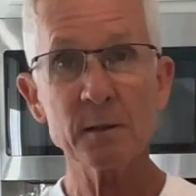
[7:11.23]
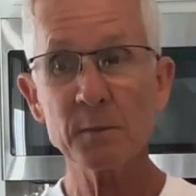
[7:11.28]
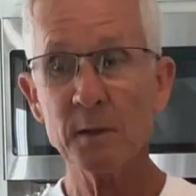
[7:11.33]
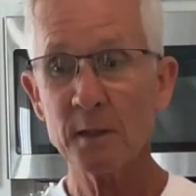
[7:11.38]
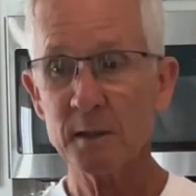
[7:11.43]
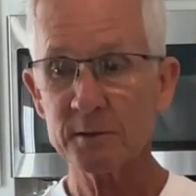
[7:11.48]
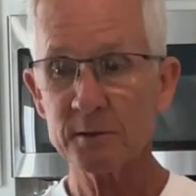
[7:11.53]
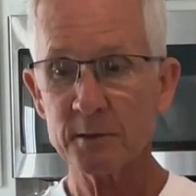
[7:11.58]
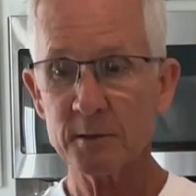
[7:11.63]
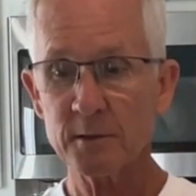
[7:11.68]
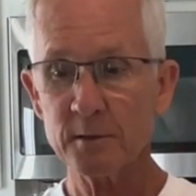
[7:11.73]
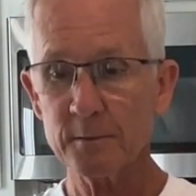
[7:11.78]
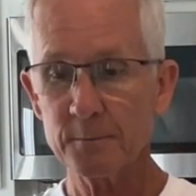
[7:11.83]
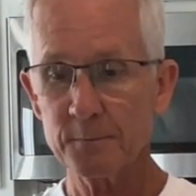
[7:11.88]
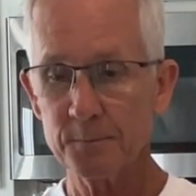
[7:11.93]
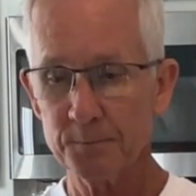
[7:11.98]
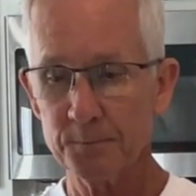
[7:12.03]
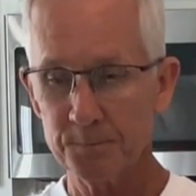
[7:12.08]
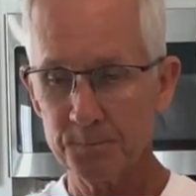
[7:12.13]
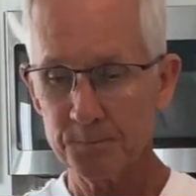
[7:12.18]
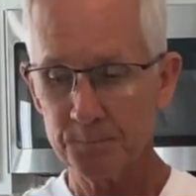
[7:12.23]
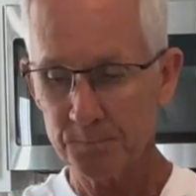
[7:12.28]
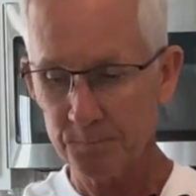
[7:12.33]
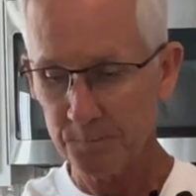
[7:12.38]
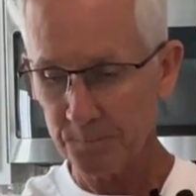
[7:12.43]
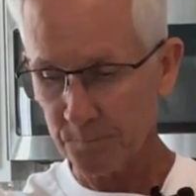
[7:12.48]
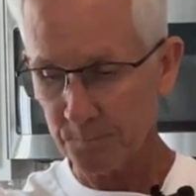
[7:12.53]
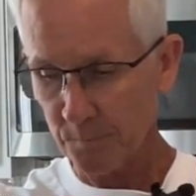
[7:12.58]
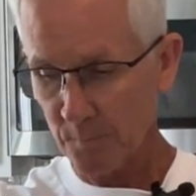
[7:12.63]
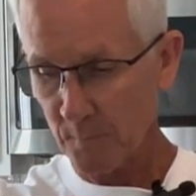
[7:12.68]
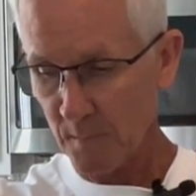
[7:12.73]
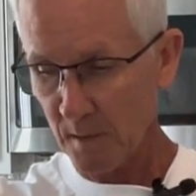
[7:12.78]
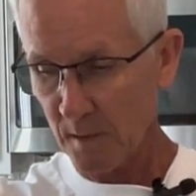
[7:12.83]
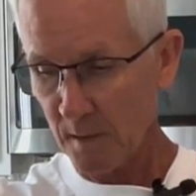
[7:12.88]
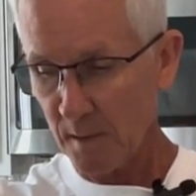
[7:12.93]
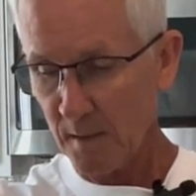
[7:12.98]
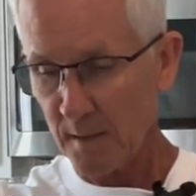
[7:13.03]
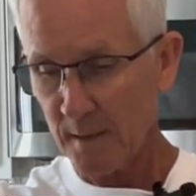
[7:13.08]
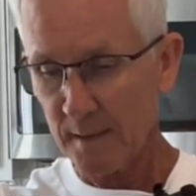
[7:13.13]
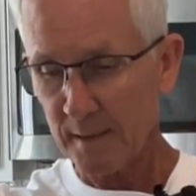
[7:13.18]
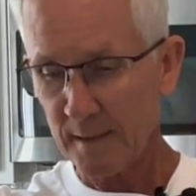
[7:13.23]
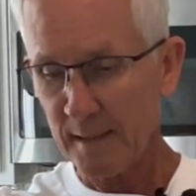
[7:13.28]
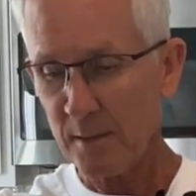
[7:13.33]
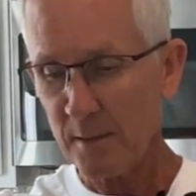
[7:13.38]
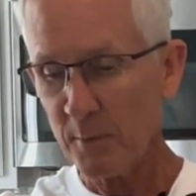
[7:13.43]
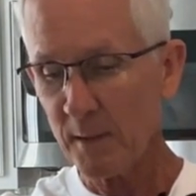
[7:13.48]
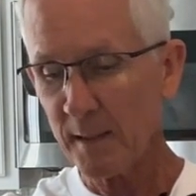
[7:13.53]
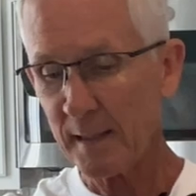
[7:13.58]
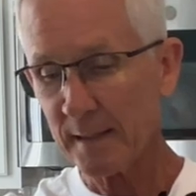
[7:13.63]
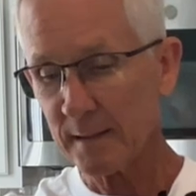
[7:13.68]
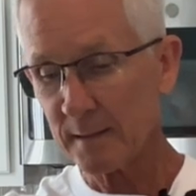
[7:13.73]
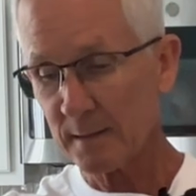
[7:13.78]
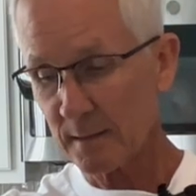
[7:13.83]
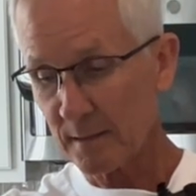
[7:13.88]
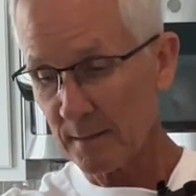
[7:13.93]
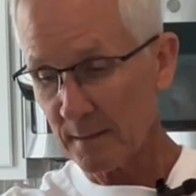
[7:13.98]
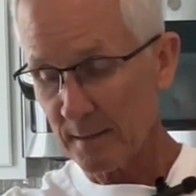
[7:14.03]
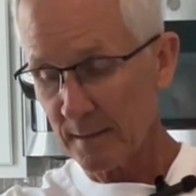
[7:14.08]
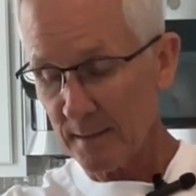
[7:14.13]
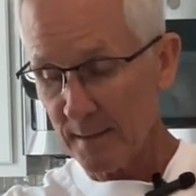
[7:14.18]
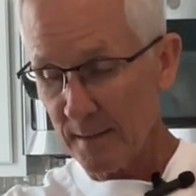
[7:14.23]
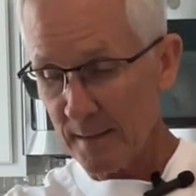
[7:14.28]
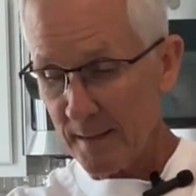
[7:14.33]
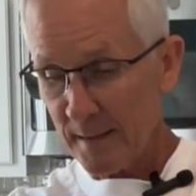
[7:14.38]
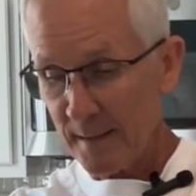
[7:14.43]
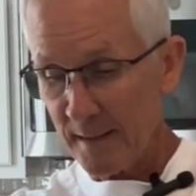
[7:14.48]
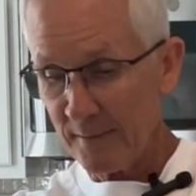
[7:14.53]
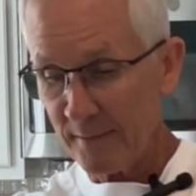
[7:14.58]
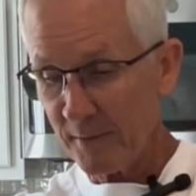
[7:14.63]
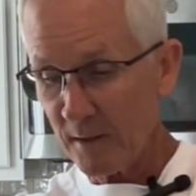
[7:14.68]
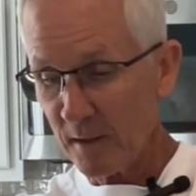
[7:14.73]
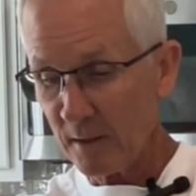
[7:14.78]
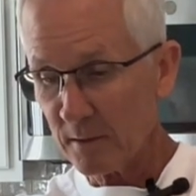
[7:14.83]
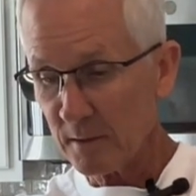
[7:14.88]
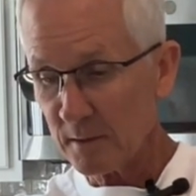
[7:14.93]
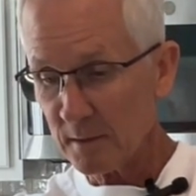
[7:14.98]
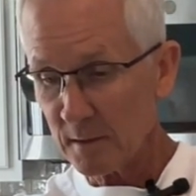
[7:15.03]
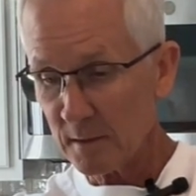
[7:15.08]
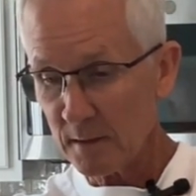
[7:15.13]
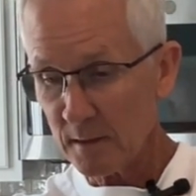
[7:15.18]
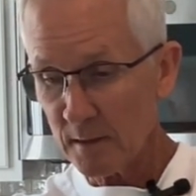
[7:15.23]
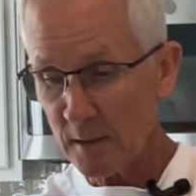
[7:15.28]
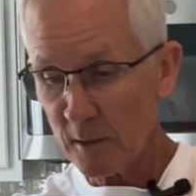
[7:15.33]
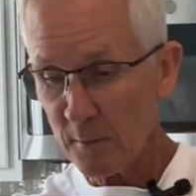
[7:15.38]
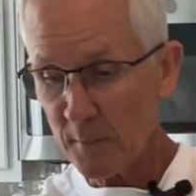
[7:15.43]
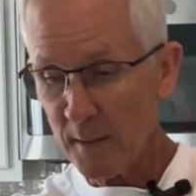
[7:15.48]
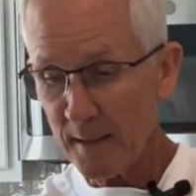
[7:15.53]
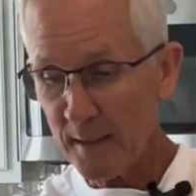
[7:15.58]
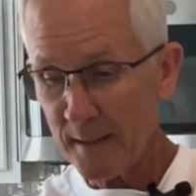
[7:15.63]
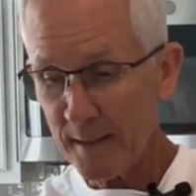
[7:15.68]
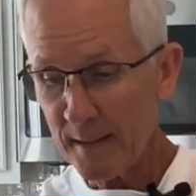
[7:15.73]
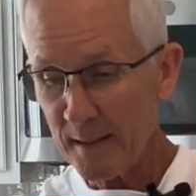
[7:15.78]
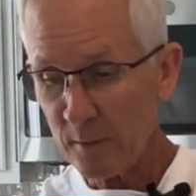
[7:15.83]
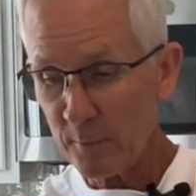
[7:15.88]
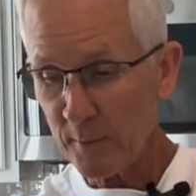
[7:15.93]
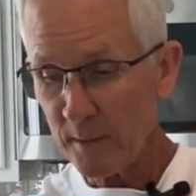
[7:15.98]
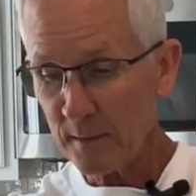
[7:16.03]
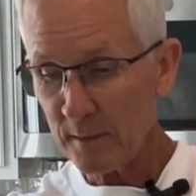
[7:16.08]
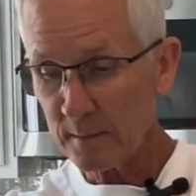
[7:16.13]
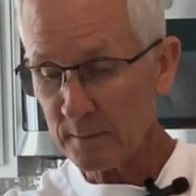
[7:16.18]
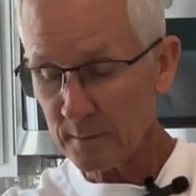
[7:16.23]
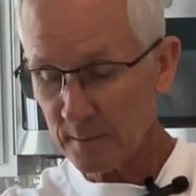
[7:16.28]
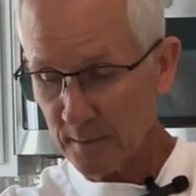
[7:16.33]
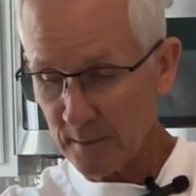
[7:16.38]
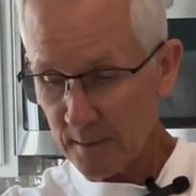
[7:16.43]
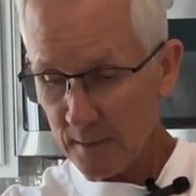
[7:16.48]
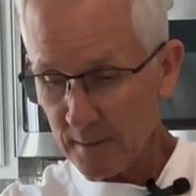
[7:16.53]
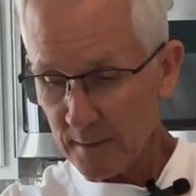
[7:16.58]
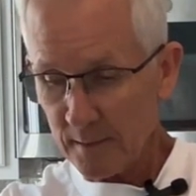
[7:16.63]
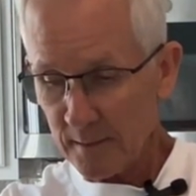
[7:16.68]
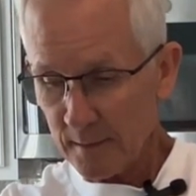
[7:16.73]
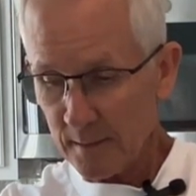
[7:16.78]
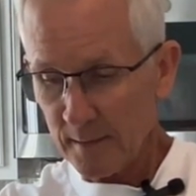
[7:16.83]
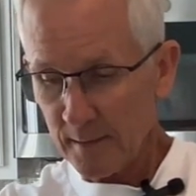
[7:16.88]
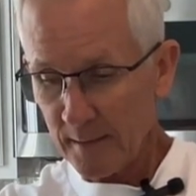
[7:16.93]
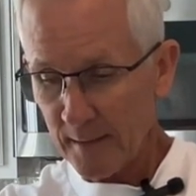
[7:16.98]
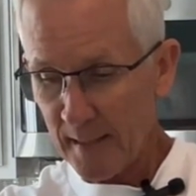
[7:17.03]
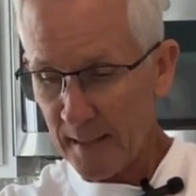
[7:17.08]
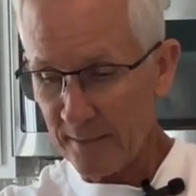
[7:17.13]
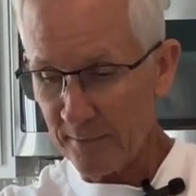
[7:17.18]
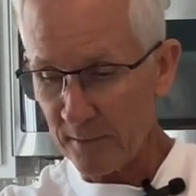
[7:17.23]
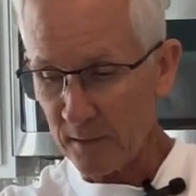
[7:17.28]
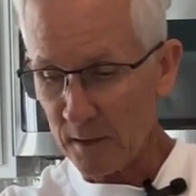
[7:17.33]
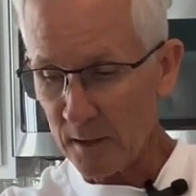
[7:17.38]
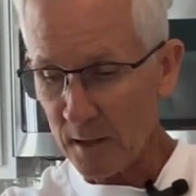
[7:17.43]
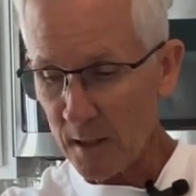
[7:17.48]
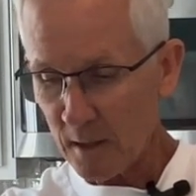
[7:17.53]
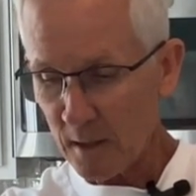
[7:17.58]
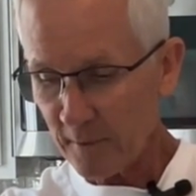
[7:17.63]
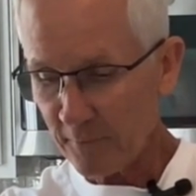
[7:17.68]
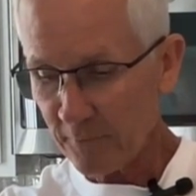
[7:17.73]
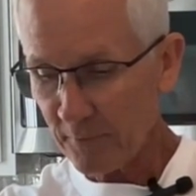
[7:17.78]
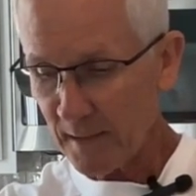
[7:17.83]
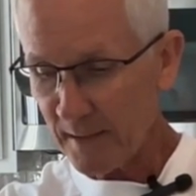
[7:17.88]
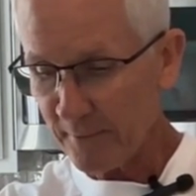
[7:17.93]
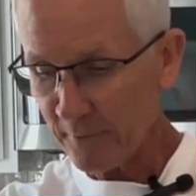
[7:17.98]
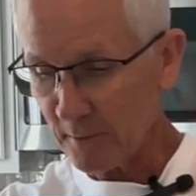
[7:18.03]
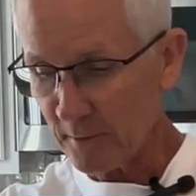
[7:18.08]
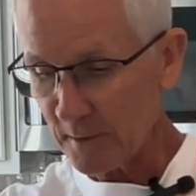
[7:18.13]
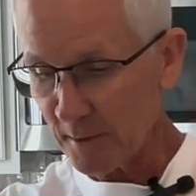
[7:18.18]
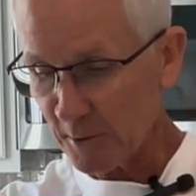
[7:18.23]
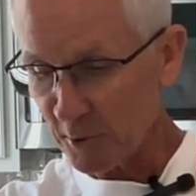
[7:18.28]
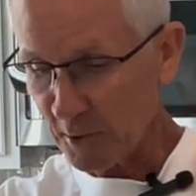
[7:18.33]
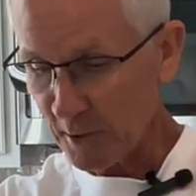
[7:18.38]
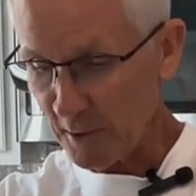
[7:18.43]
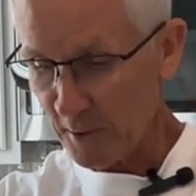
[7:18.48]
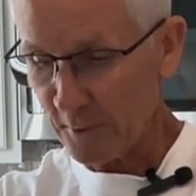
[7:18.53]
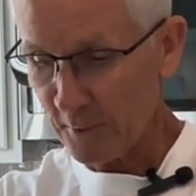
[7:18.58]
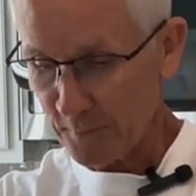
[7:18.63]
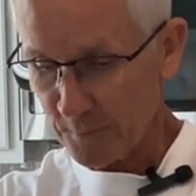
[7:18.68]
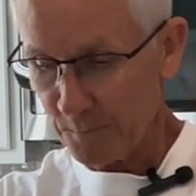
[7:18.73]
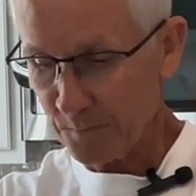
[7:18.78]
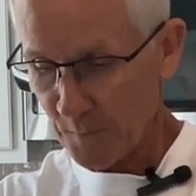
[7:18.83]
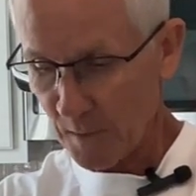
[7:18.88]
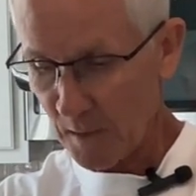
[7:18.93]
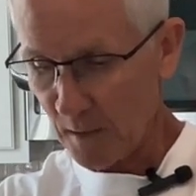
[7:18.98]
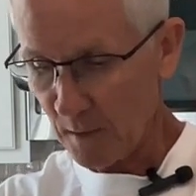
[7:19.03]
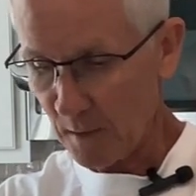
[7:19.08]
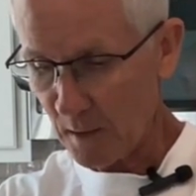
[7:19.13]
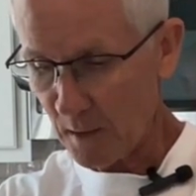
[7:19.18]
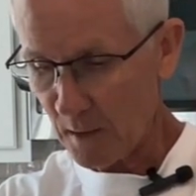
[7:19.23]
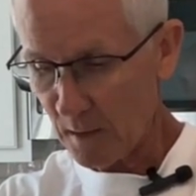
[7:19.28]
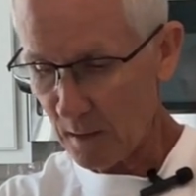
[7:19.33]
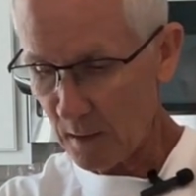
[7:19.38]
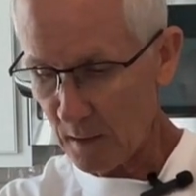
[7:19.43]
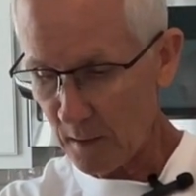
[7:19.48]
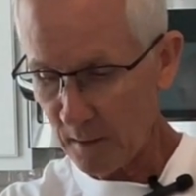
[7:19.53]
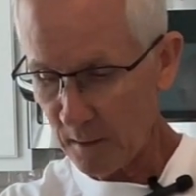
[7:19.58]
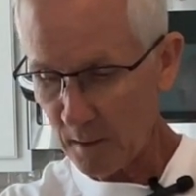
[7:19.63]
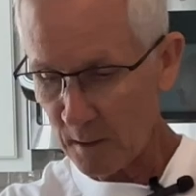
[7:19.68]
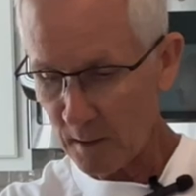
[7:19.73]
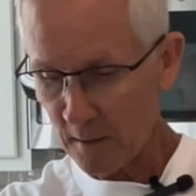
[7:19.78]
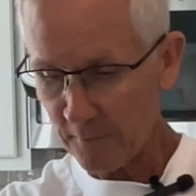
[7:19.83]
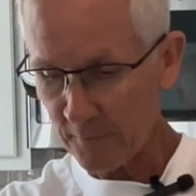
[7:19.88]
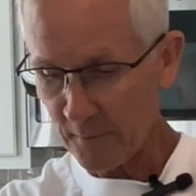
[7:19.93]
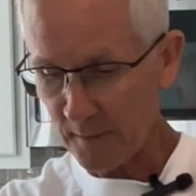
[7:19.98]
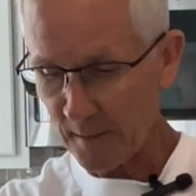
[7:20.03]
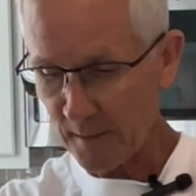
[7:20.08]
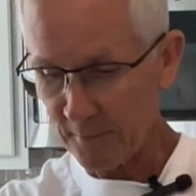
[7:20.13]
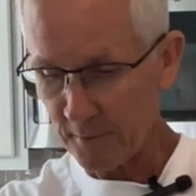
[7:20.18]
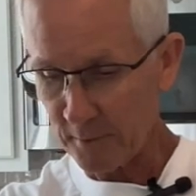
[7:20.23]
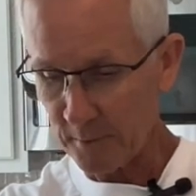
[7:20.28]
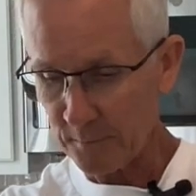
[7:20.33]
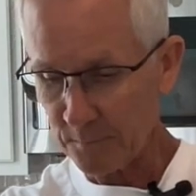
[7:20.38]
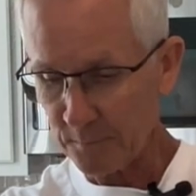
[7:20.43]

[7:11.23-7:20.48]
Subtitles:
mustard. Again, if y'all know by now, we have a lot of flavor in this show. A lot of flavor.